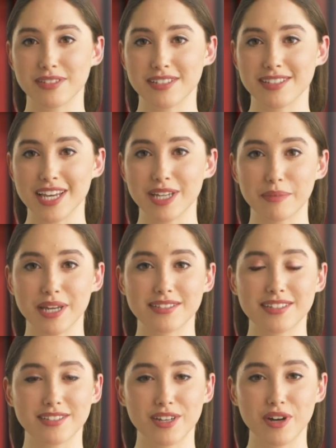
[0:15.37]

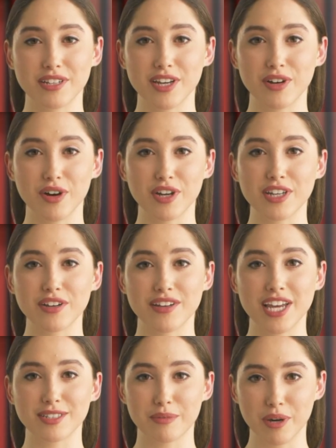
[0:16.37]
Databases are at the heart of
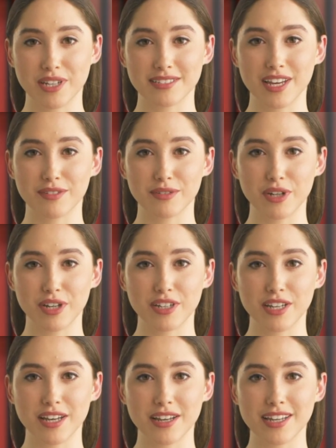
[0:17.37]
enterprise software.
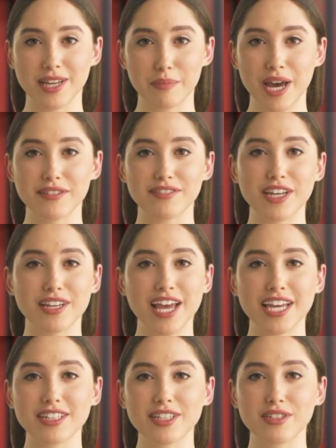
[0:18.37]
You might feel
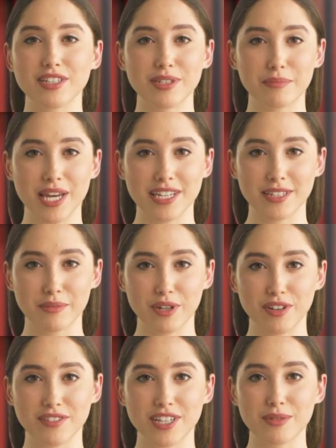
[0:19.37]
like you just picked the
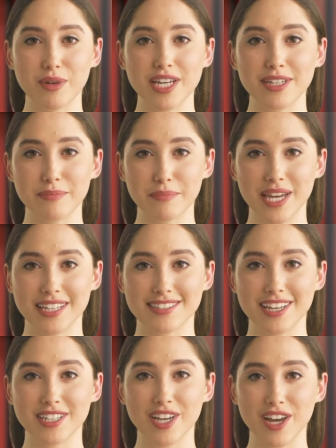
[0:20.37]
perfect one based
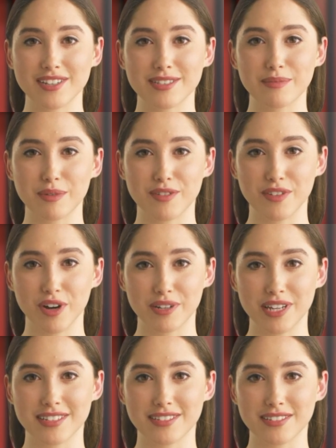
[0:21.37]
on cost and
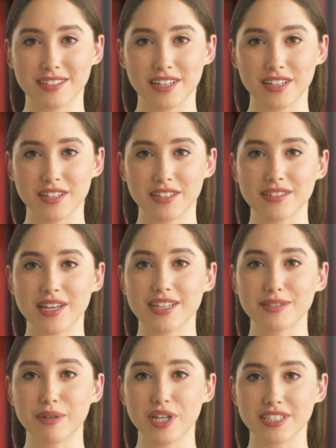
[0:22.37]
performance. But
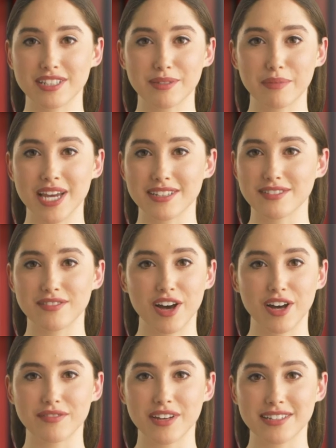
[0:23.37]
as market demands
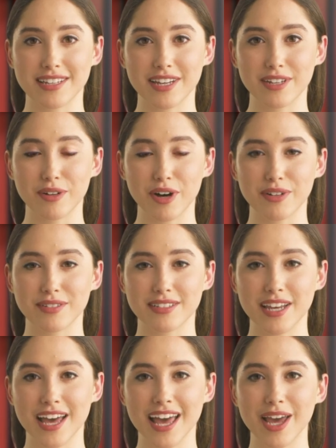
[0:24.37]
evolve and data grows,
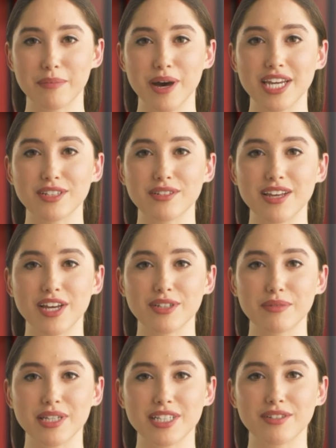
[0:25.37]
it might no
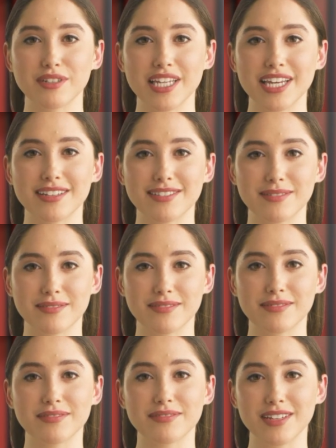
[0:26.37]
longer meet your needs.
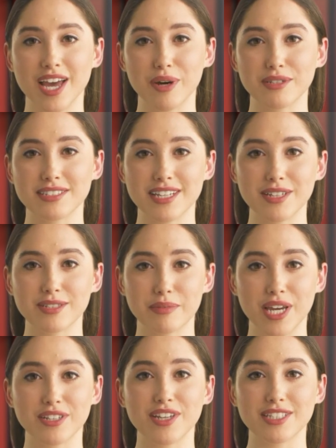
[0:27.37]
Now it's time to
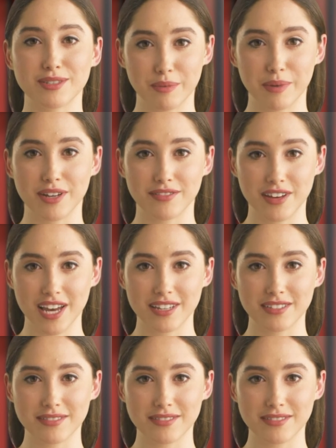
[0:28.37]
migrate to a better fit.